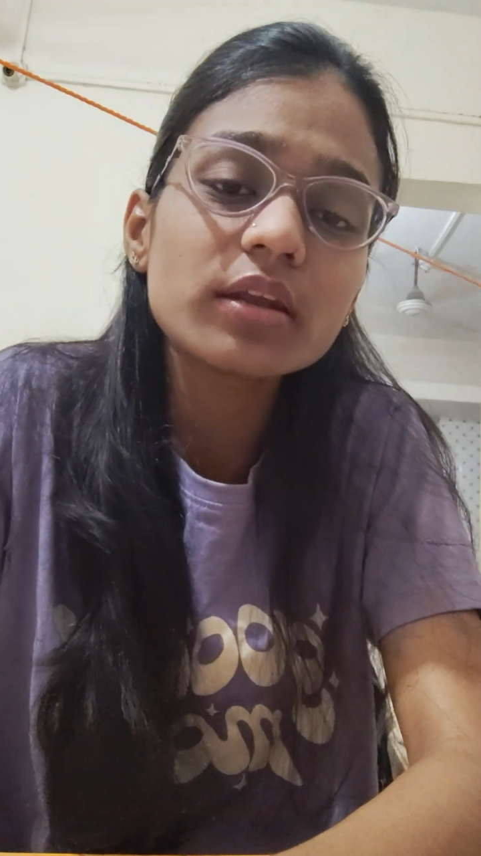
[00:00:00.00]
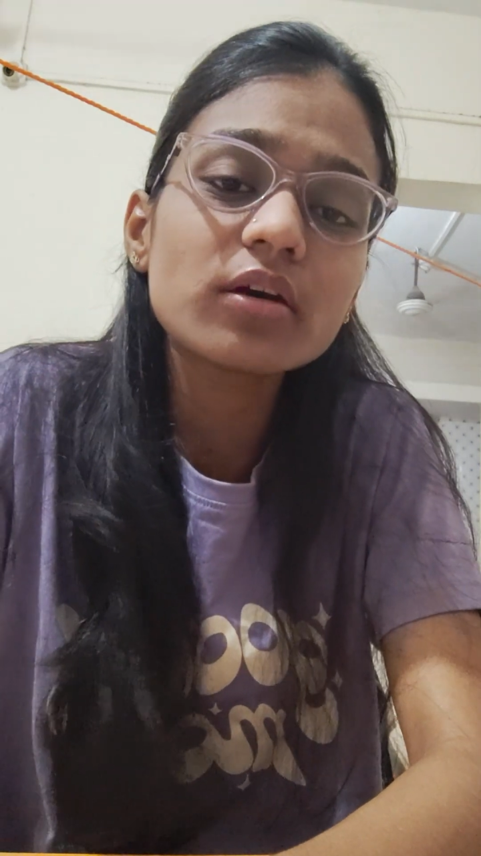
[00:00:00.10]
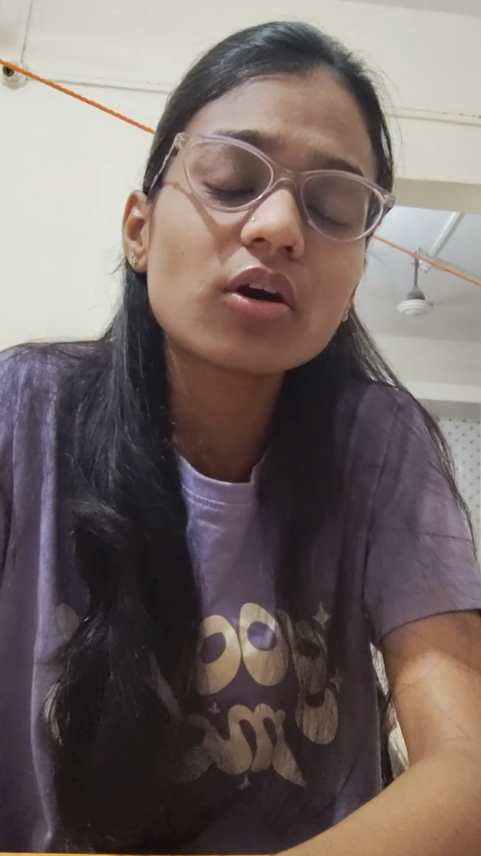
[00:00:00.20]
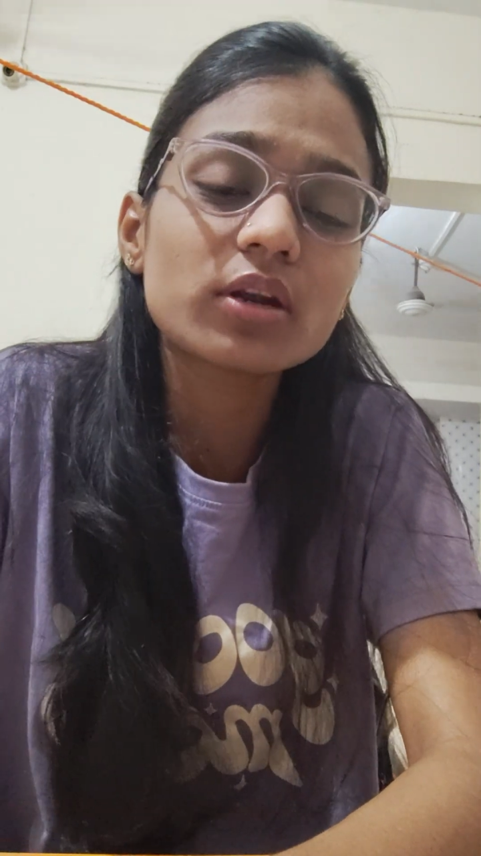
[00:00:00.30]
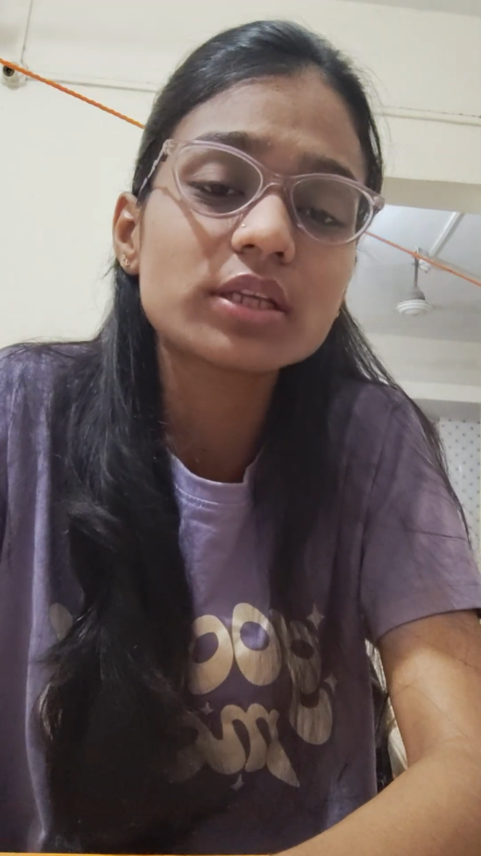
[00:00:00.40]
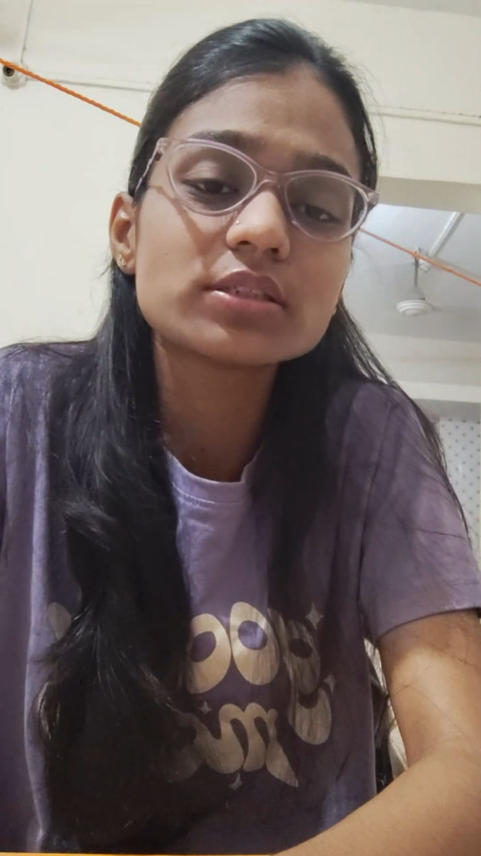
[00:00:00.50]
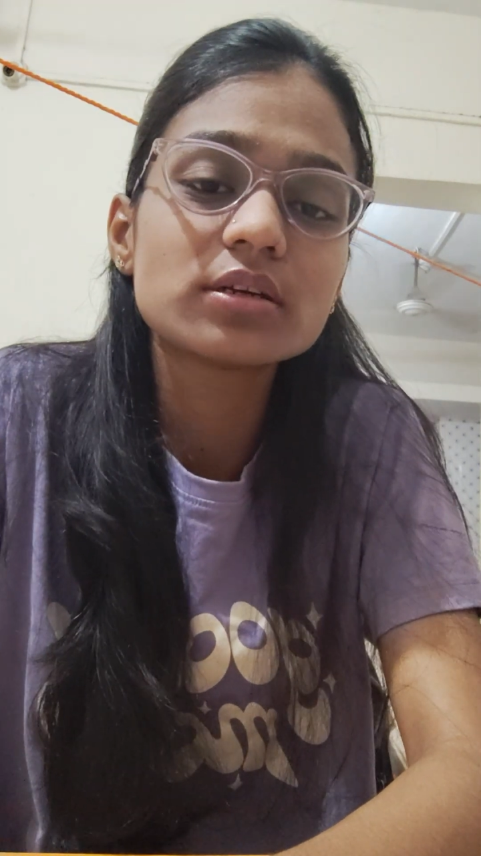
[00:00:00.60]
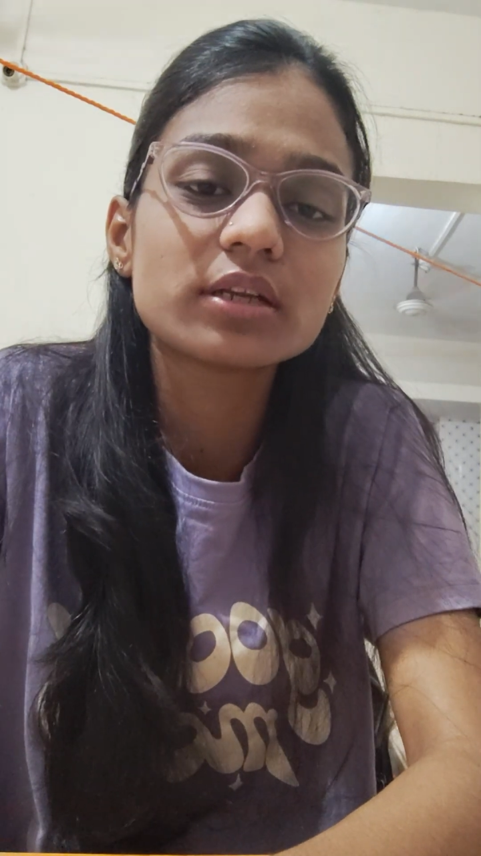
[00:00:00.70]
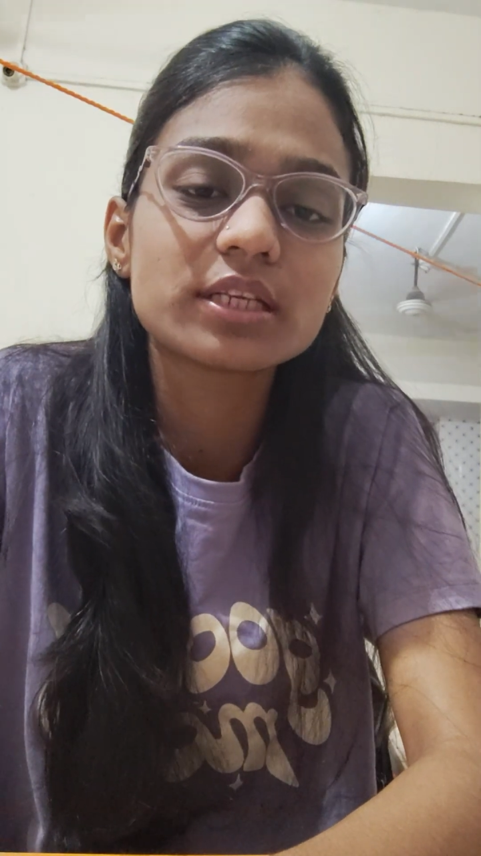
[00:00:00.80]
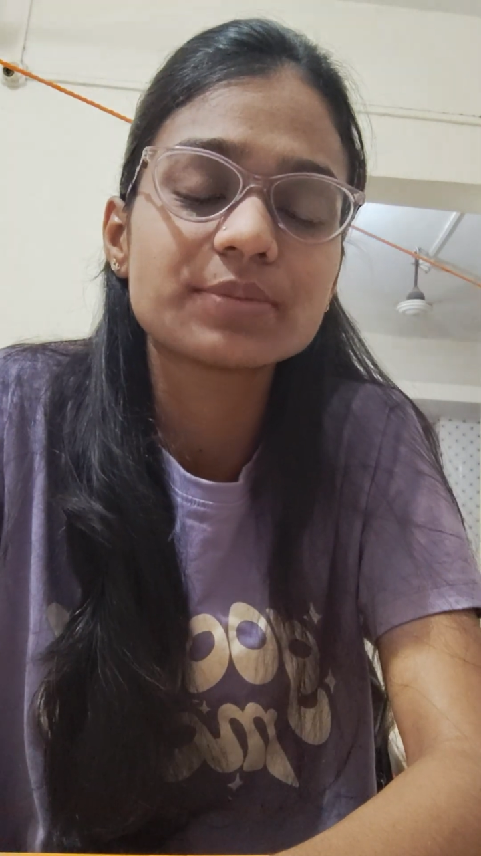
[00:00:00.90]
what is
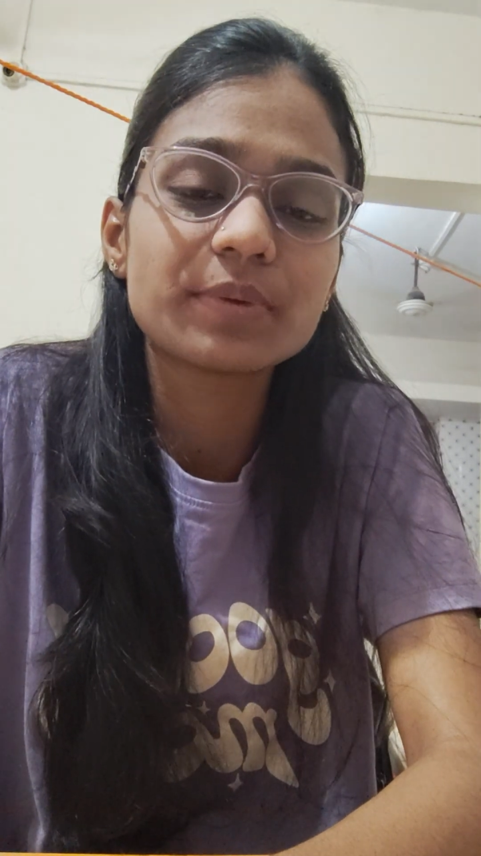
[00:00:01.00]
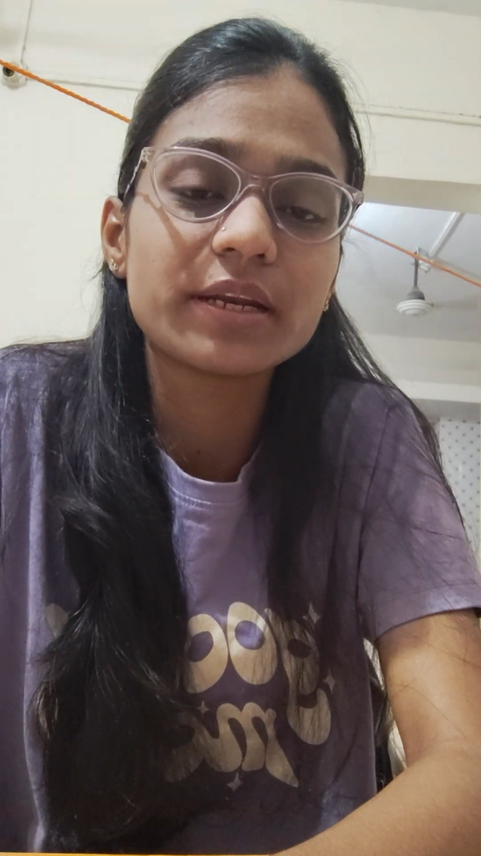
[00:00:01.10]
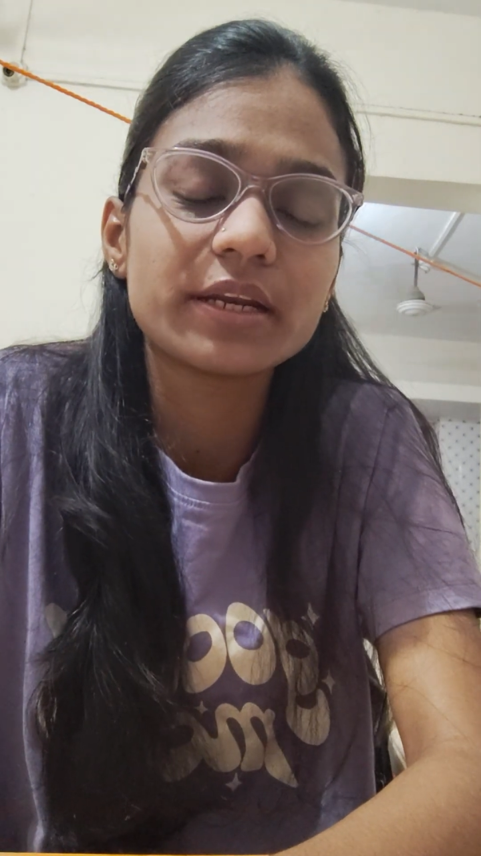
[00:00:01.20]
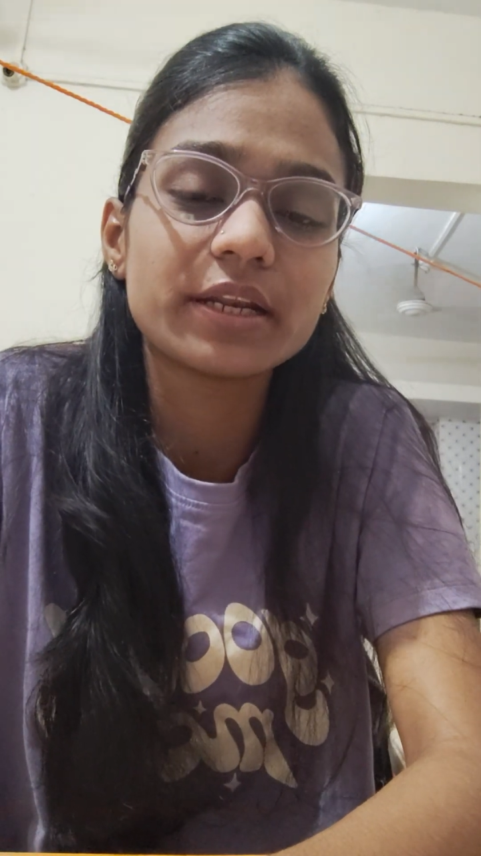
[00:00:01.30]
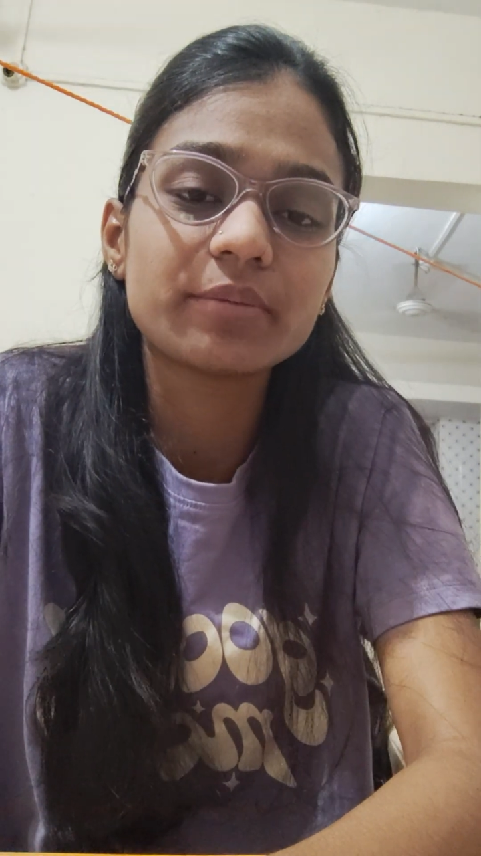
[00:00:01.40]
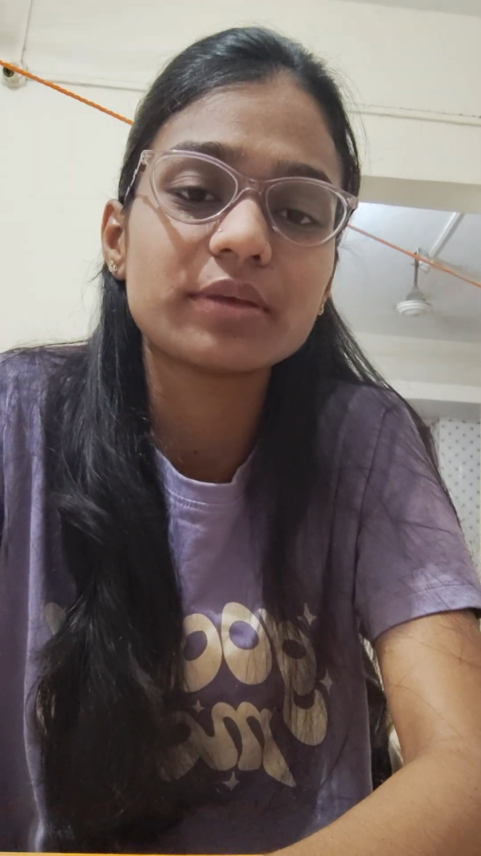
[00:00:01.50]
the respiratory